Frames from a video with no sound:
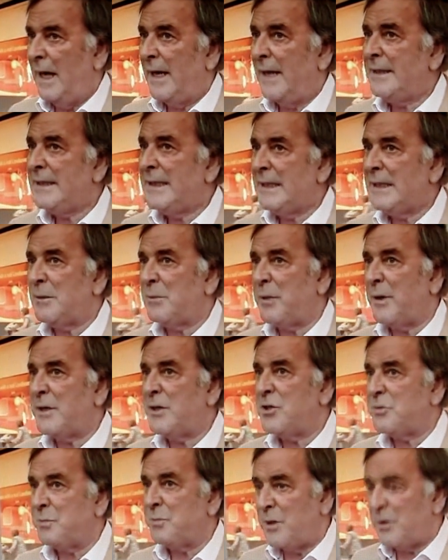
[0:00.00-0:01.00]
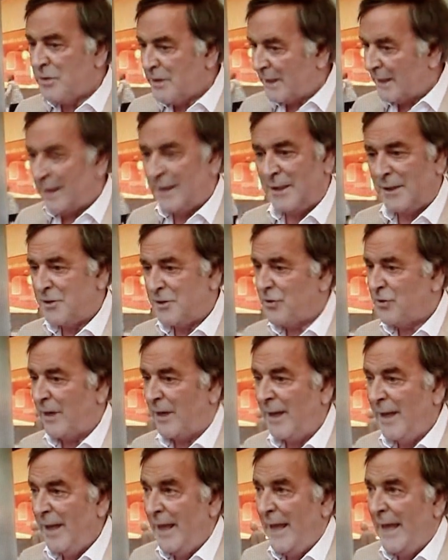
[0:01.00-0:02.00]
I think the British music
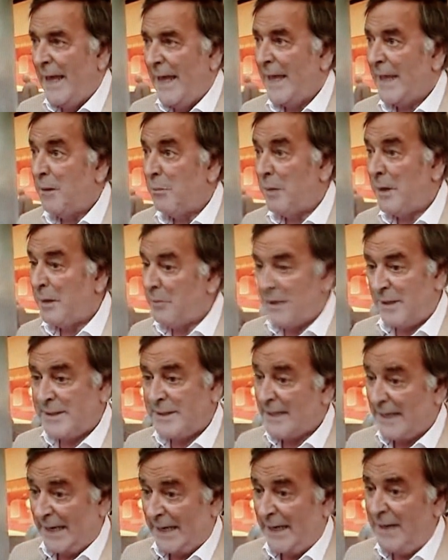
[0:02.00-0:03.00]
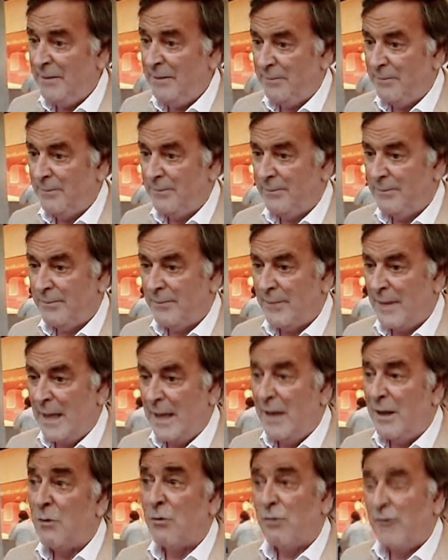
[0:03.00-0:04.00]
industry and the BBC
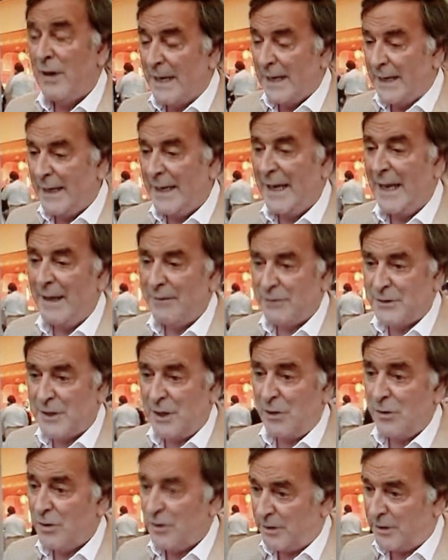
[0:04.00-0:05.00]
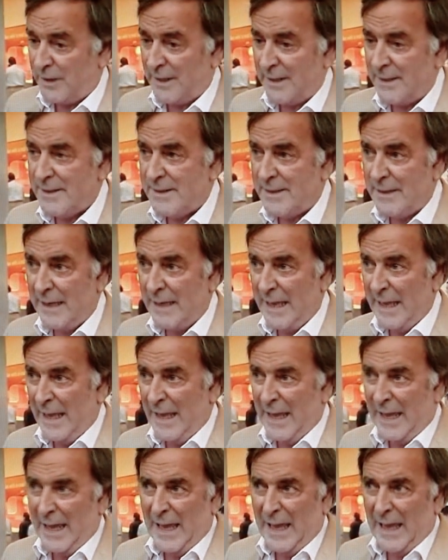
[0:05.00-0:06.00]
really have to look at this
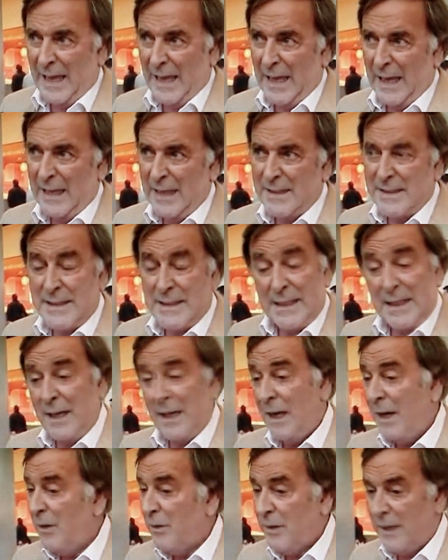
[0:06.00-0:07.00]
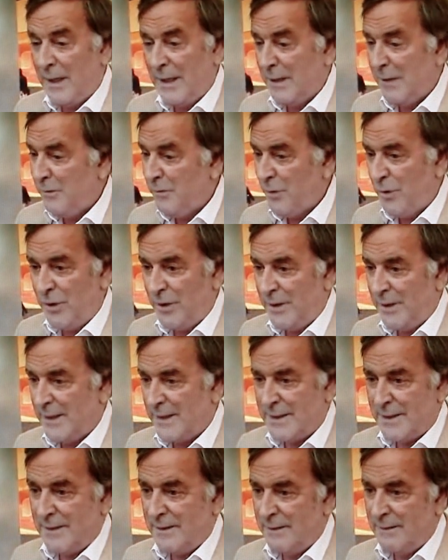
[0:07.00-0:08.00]
and see how they can avoid
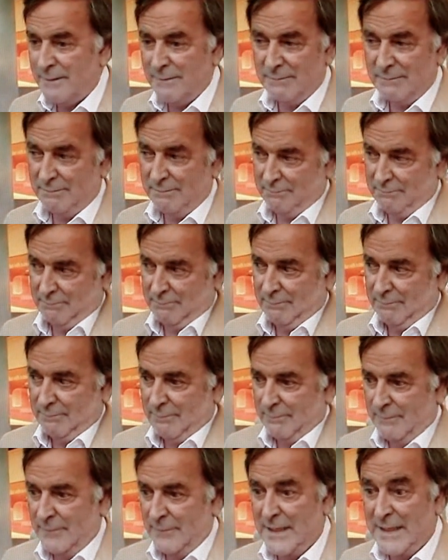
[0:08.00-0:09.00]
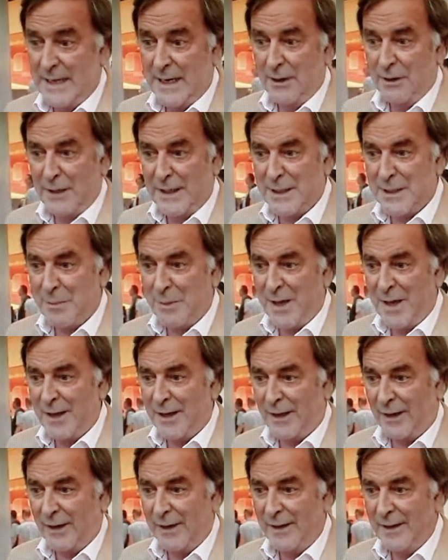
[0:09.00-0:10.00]
this yearly
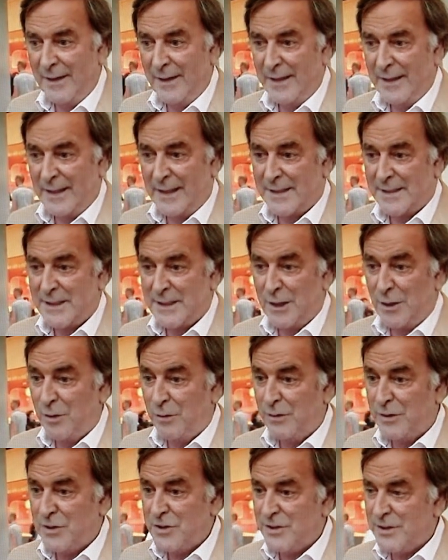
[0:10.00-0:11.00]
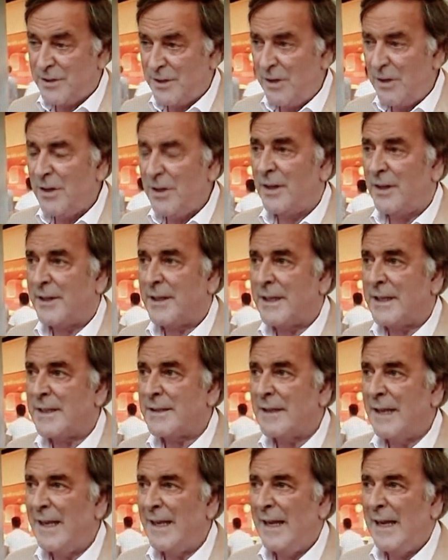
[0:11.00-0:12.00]
debacle. That's the Eurovision Song Contest.